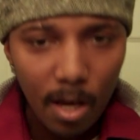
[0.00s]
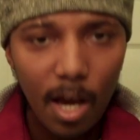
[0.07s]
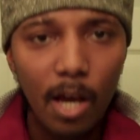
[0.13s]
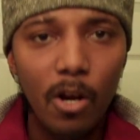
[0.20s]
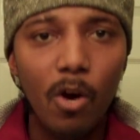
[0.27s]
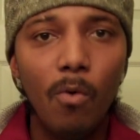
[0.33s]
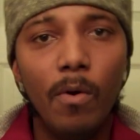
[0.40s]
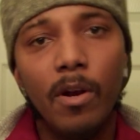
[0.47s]

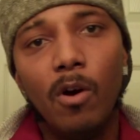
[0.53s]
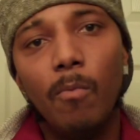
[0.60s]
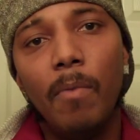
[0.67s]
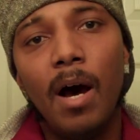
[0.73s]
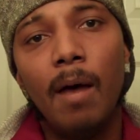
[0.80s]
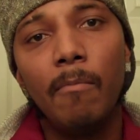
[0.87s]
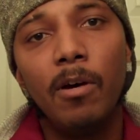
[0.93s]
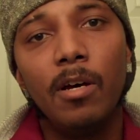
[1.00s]
I know when
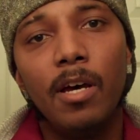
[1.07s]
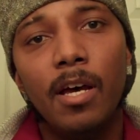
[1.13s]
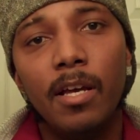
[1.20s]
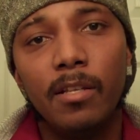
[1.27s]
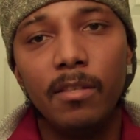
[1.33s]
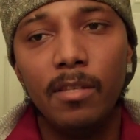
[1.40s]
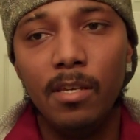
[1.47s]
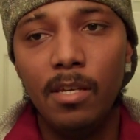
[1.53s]
Obama
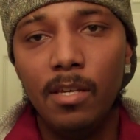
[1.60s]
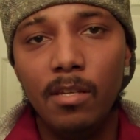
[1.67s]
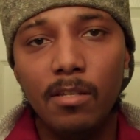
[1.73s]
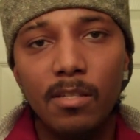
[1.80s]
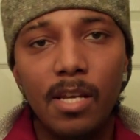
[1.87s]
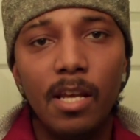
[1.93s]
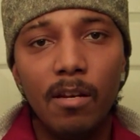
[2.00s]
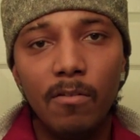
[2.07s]
at the
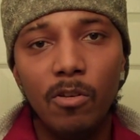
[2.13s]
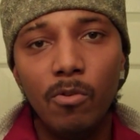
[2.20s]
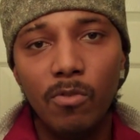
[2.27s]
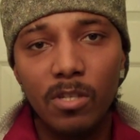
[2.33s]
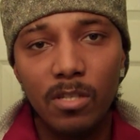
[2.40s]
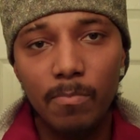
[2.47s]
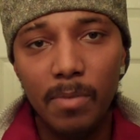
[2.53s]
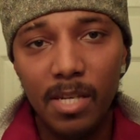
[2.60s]
State of the
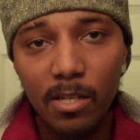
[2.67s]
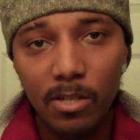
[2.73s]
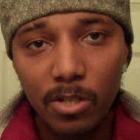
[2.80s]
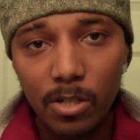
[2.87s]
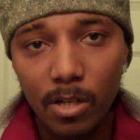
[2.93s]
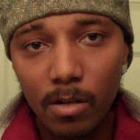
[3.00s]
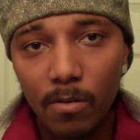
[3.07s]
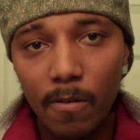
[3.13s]
Union
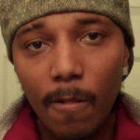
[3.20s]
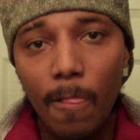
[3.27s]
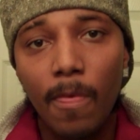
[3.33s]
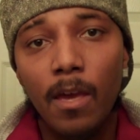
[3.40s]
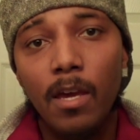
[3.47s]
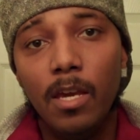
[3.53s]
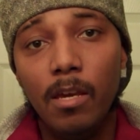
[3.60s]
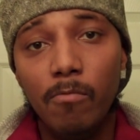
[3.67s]
speech,
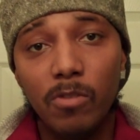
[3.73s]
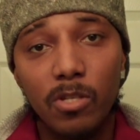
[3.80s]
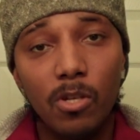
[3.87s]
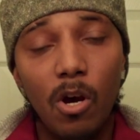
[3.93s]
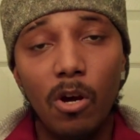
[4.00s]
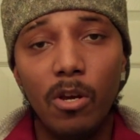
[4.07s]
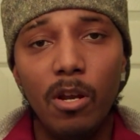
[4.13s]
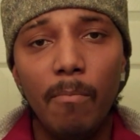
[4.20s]
he was
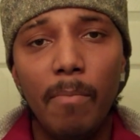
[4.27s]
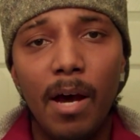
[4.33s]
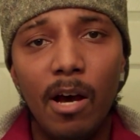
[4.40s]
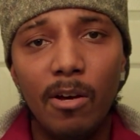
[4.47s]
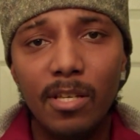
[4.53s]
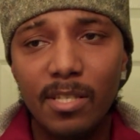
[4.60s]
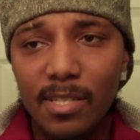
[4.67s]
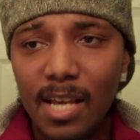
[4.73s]
talking
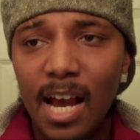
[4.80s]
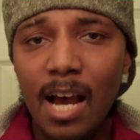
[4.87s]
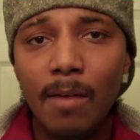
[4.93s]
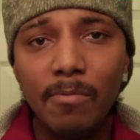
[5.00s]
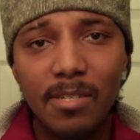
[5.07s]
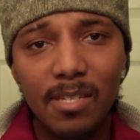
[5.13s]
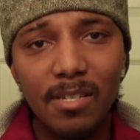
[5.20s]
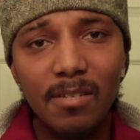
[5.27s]
about it's
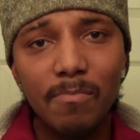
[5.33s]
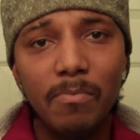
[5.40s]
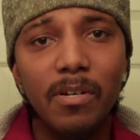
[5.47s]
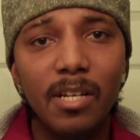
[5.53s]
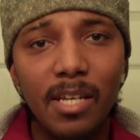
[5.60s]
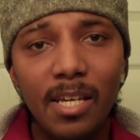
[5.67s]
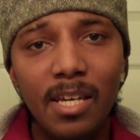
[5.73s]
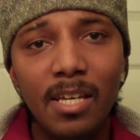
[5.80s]
time to
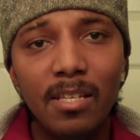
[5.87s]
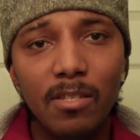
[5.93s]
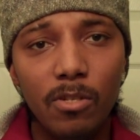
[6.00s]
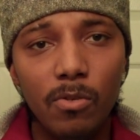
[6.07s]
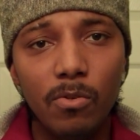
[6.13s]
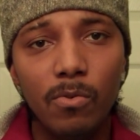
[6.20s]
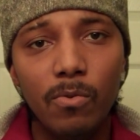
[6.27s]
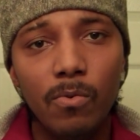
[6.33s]
put an end
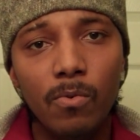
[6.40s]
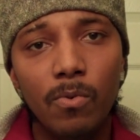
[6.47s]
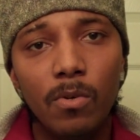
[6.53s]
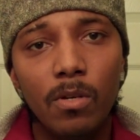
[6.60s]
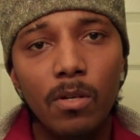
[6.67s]
to